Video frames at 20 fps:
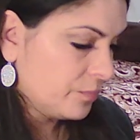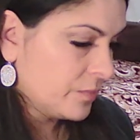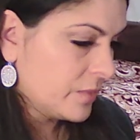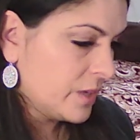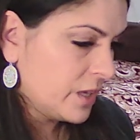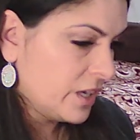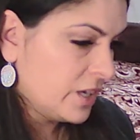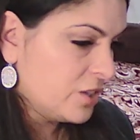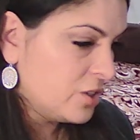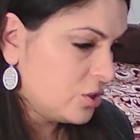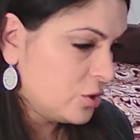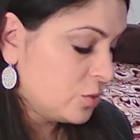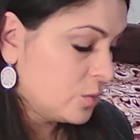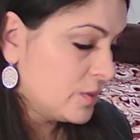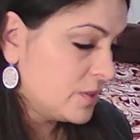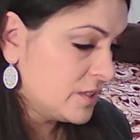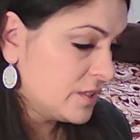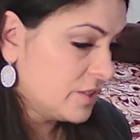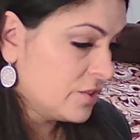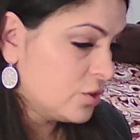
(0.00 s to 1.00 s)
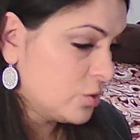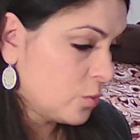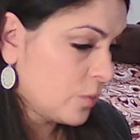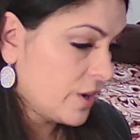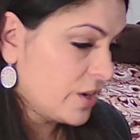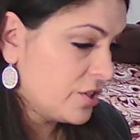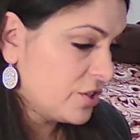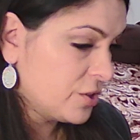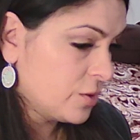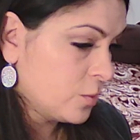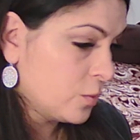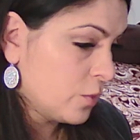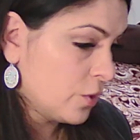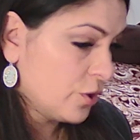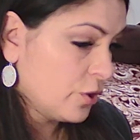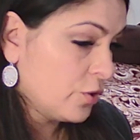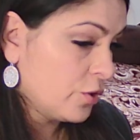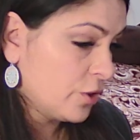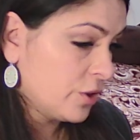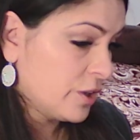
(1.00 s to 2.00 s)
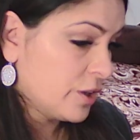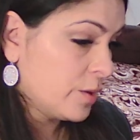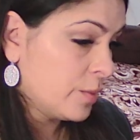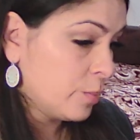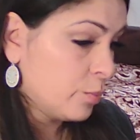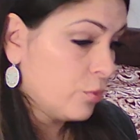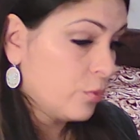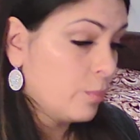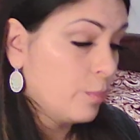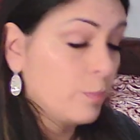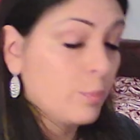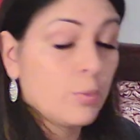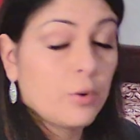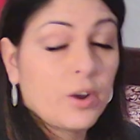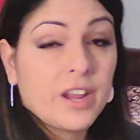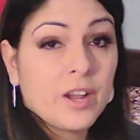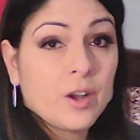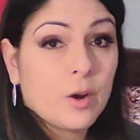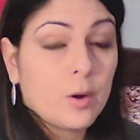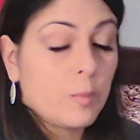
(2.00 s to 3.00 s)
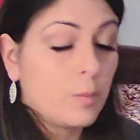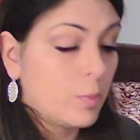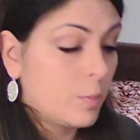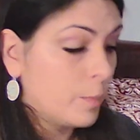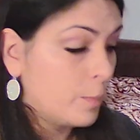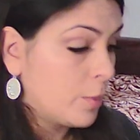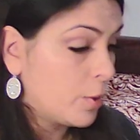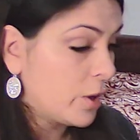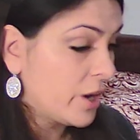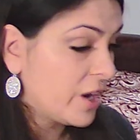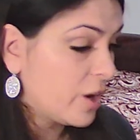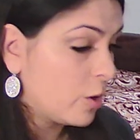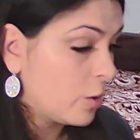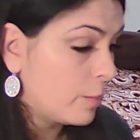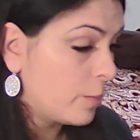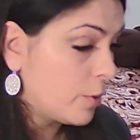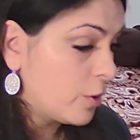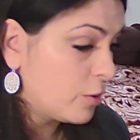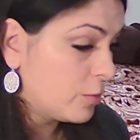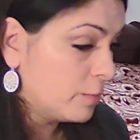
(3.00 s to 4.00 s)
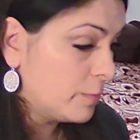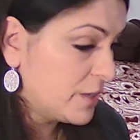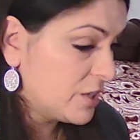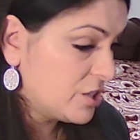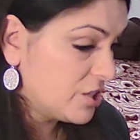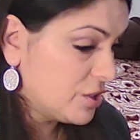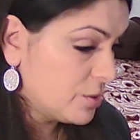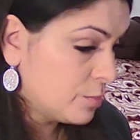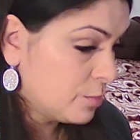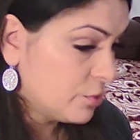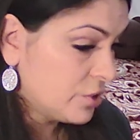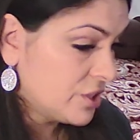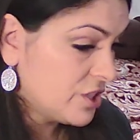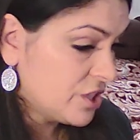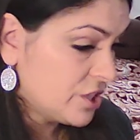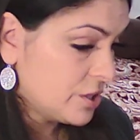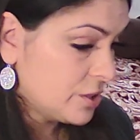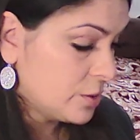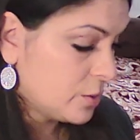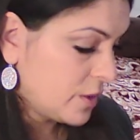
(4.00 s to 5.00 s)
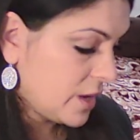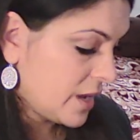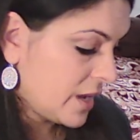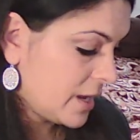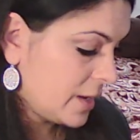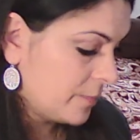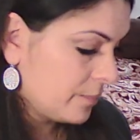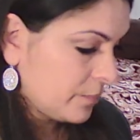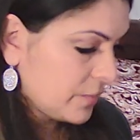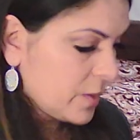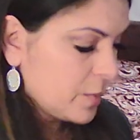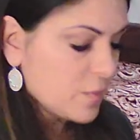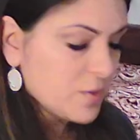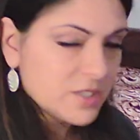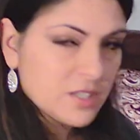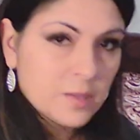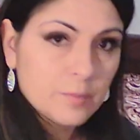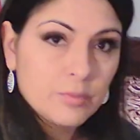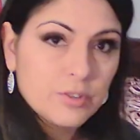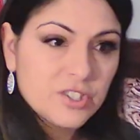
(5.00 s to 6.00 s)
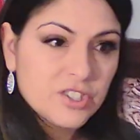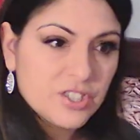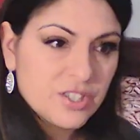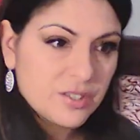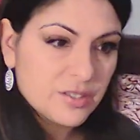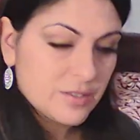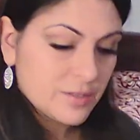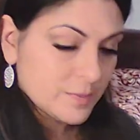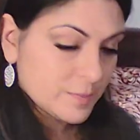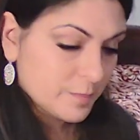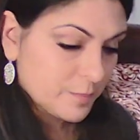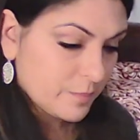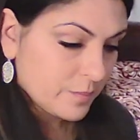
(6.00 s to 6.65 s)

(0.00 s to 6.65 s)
get into a situation where you're going to break or burn bridges, okay? I almost said bridges.